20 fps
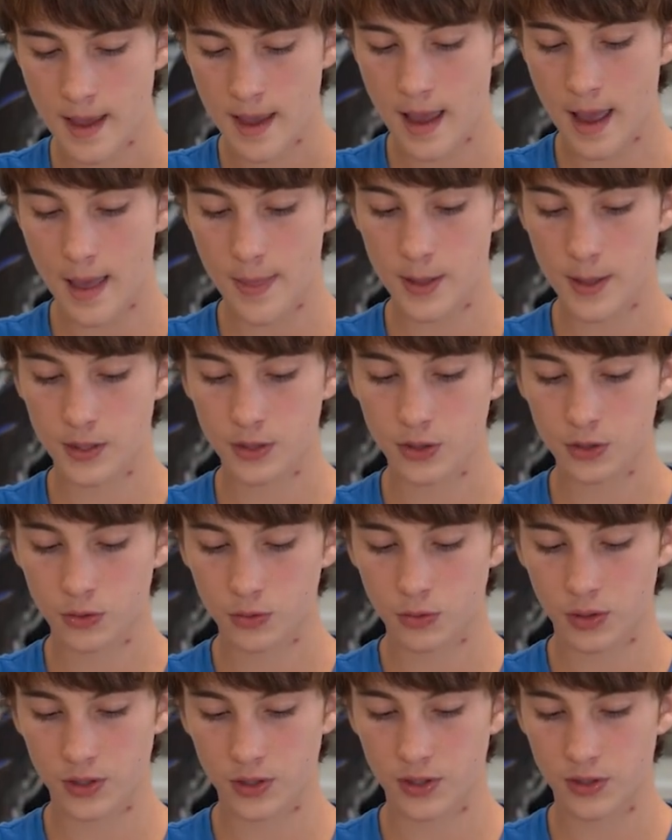And then you'll
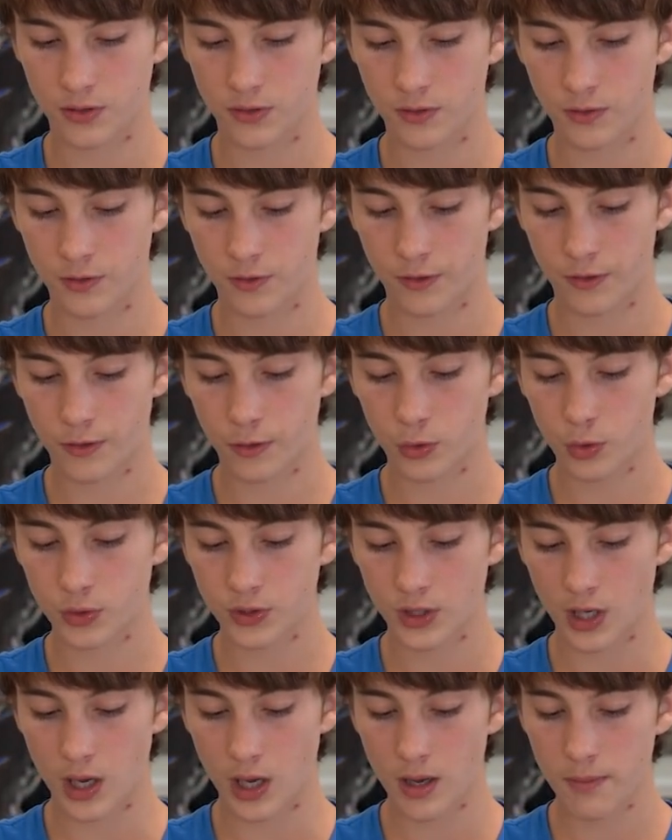want to
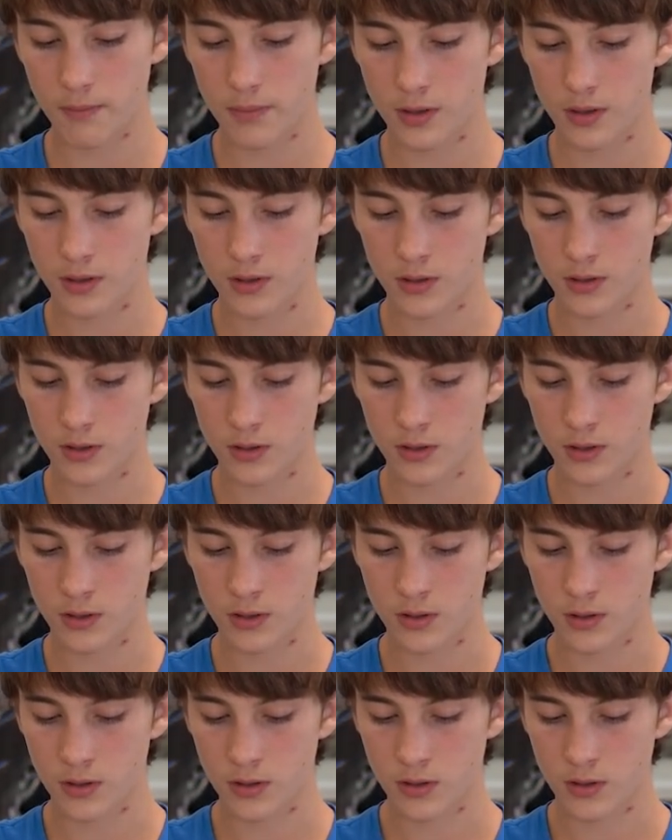fold up
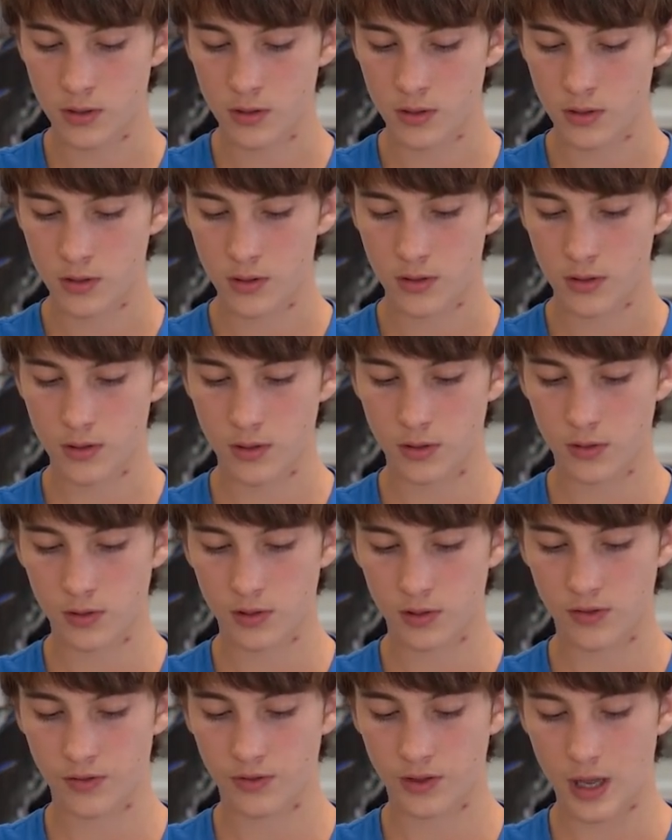
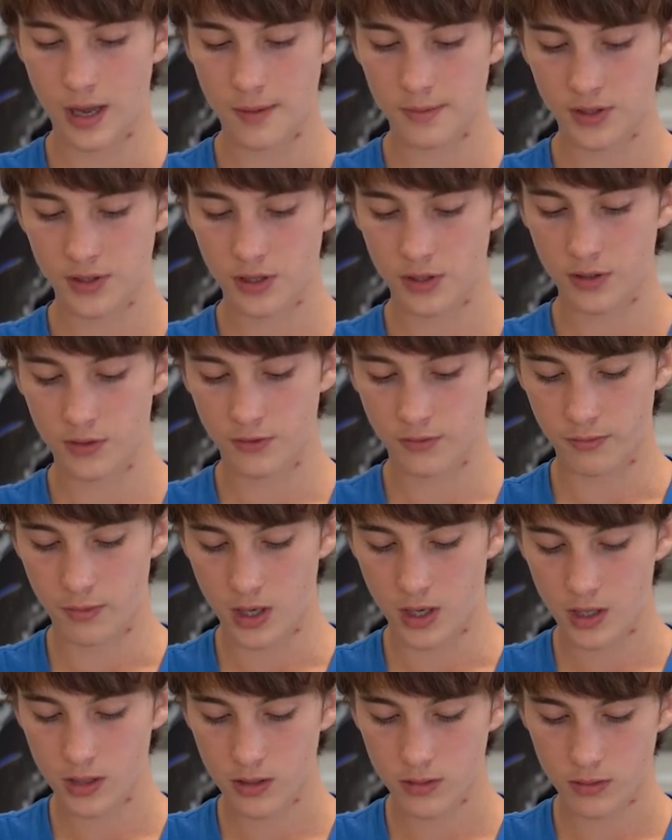those flaps that you've
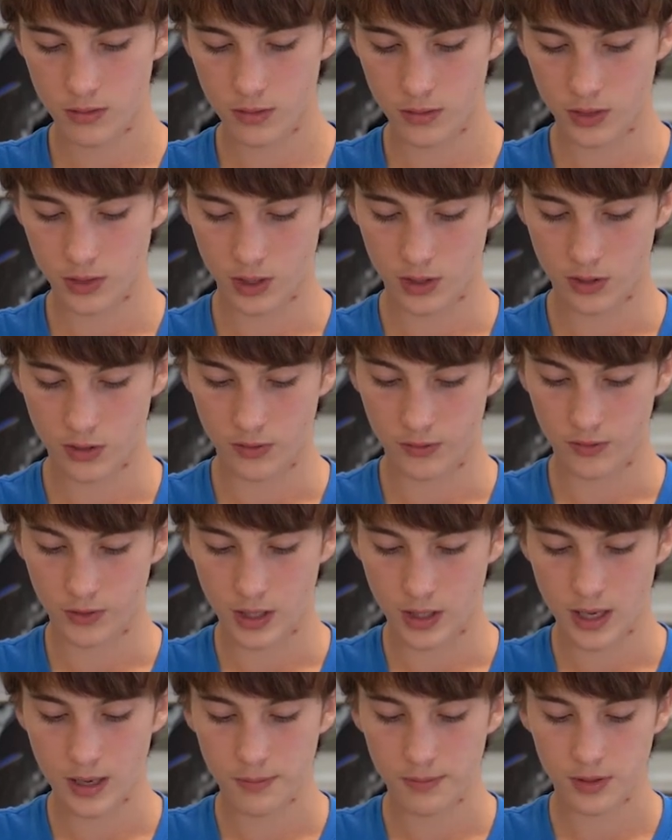made, those extra
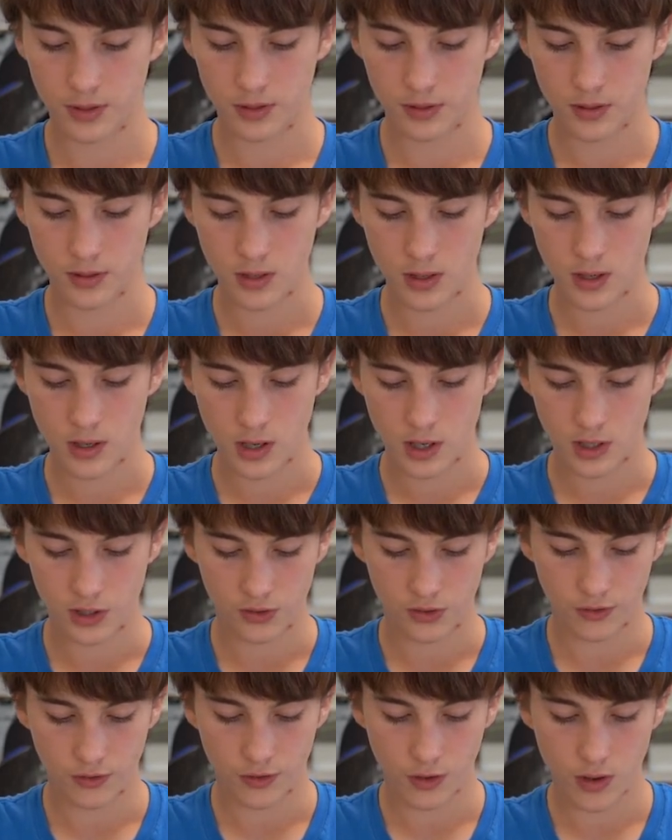flaps, as
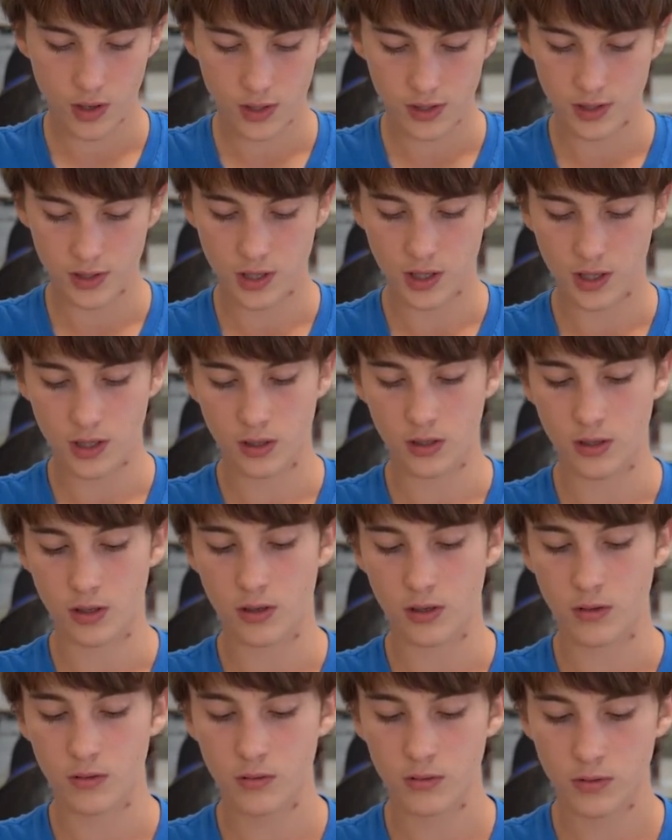far as they can
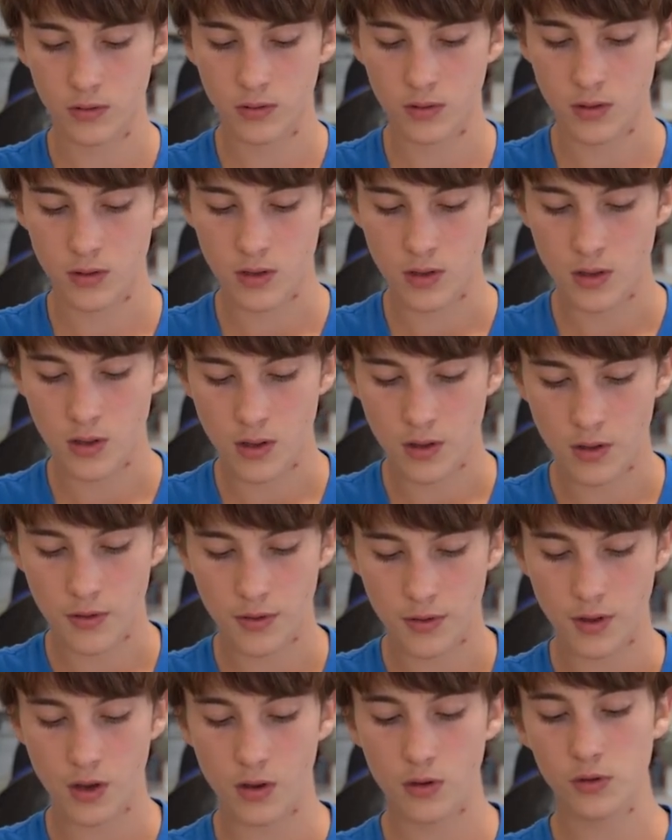go.
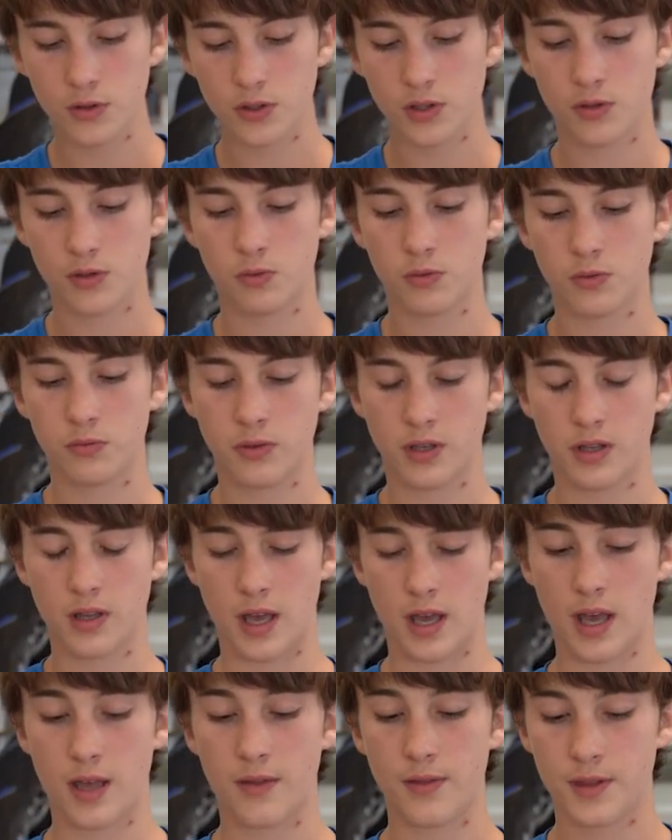Those will be
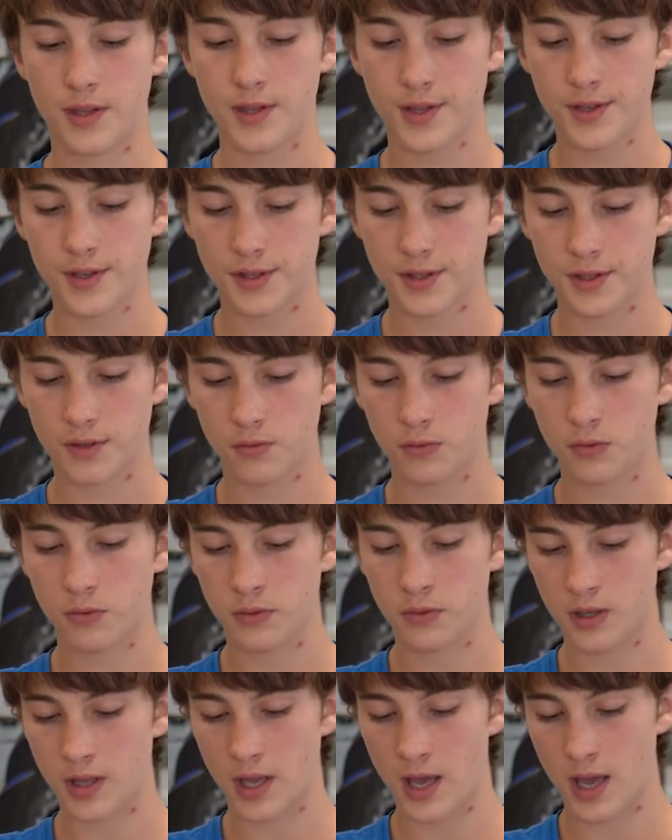this will
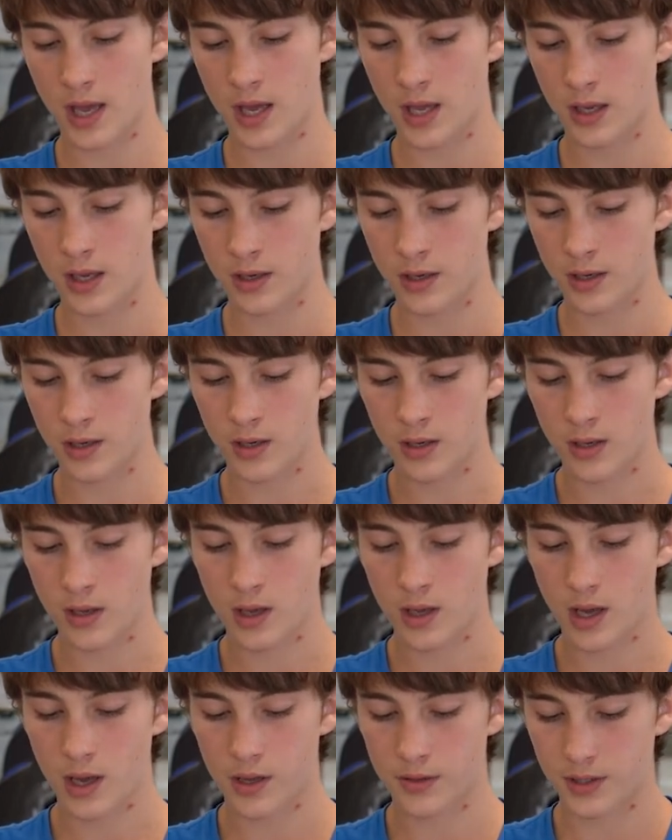be the head
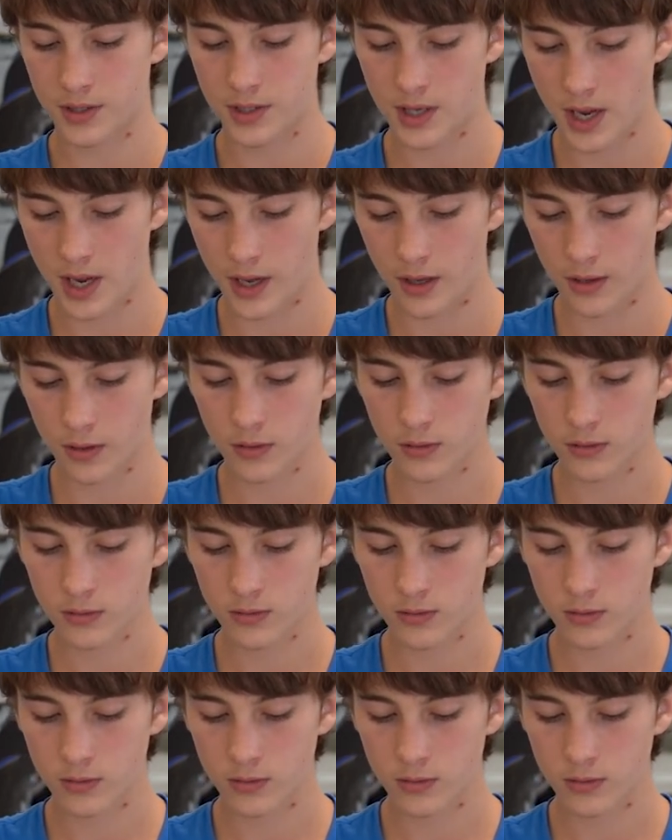and the tail.